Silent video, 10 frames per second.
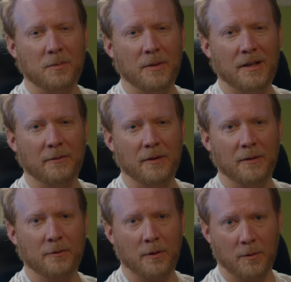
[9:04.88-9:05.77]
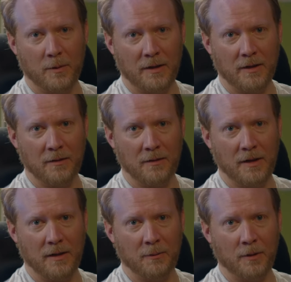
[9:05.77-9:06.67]
just want to give a little trigger warning here.
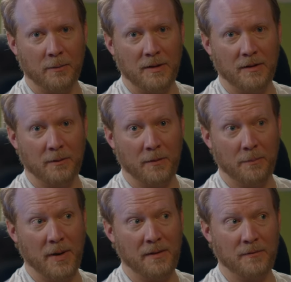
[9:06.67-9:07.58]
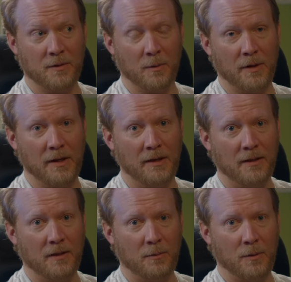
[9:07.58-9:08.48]
Uh, we're going to be dealing with Bev's story
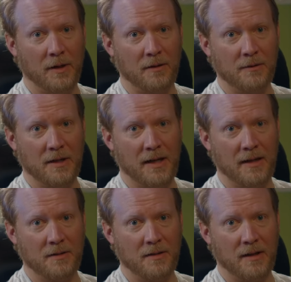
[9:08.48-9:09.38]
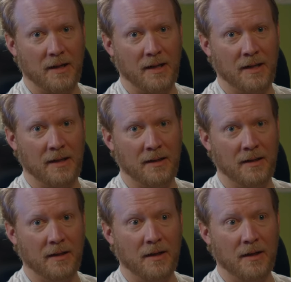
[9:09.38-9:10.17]
where she has a